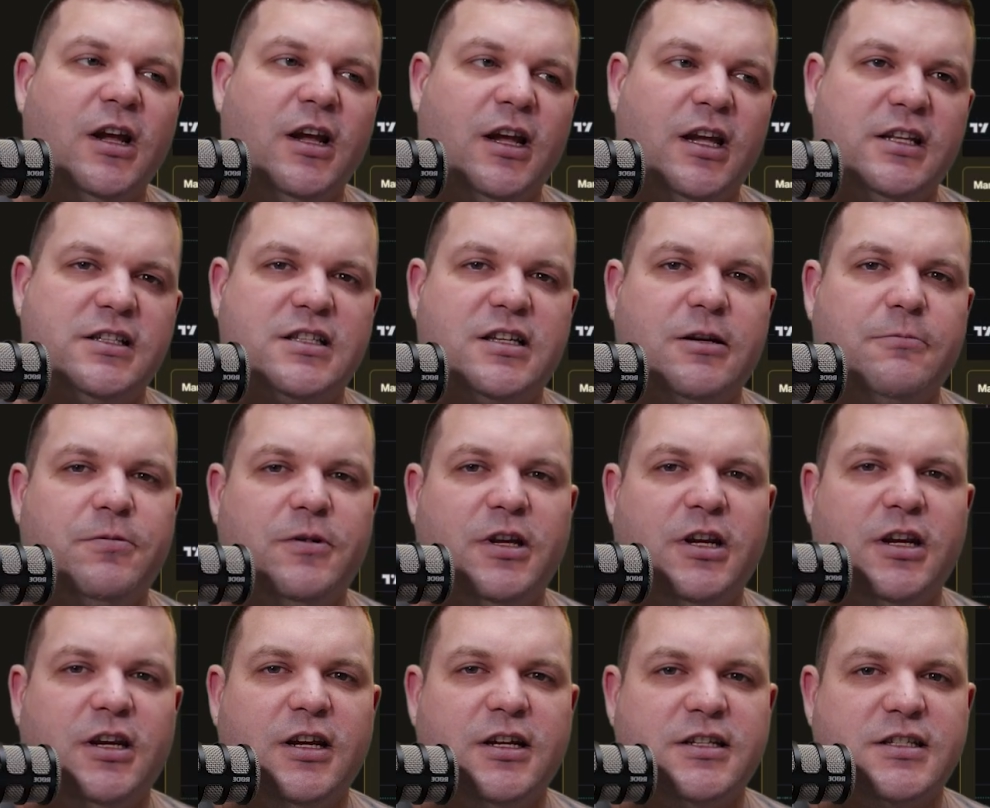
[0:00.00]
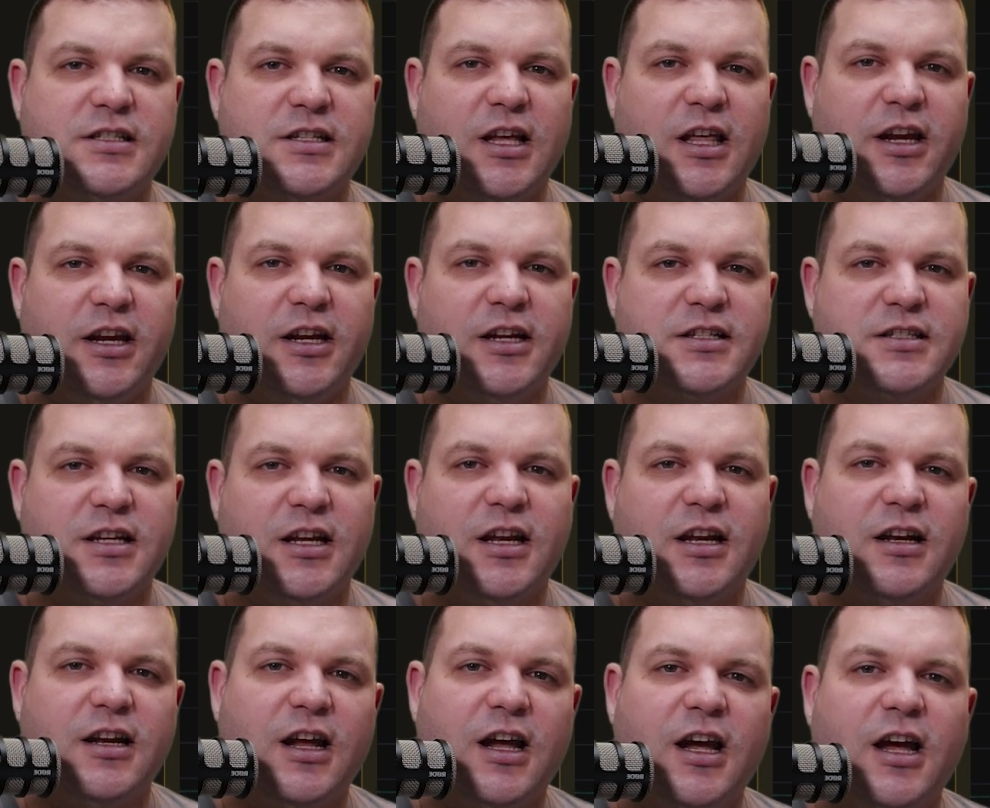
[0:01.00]
And simply it's telling us
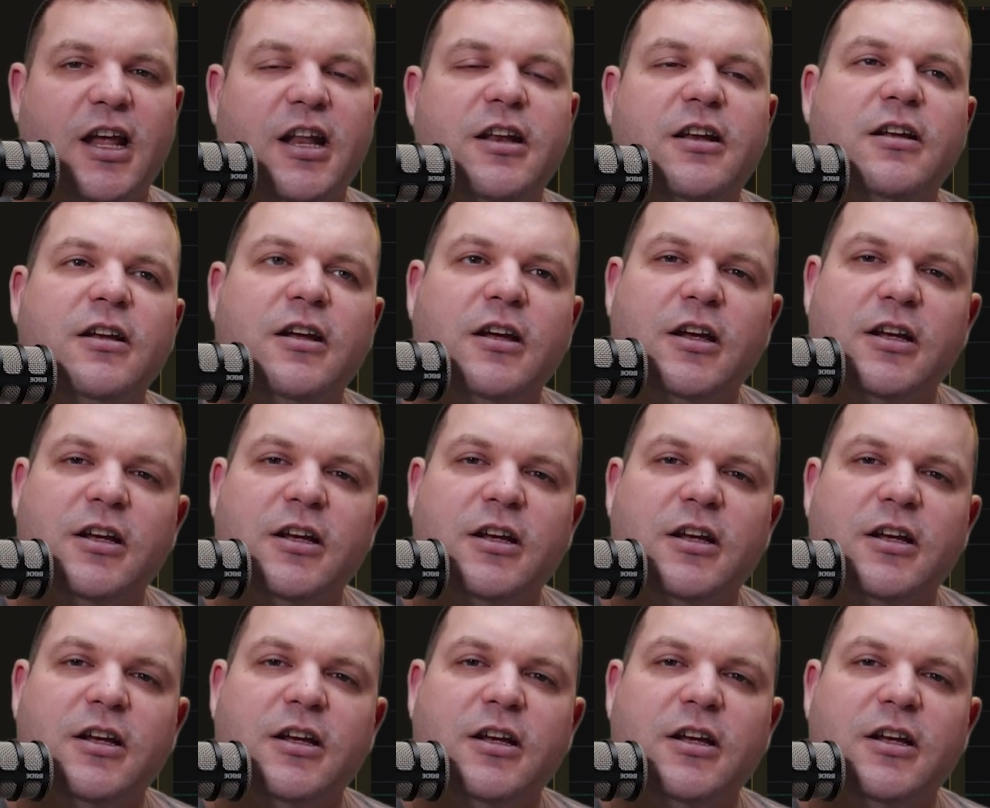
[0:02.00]
that on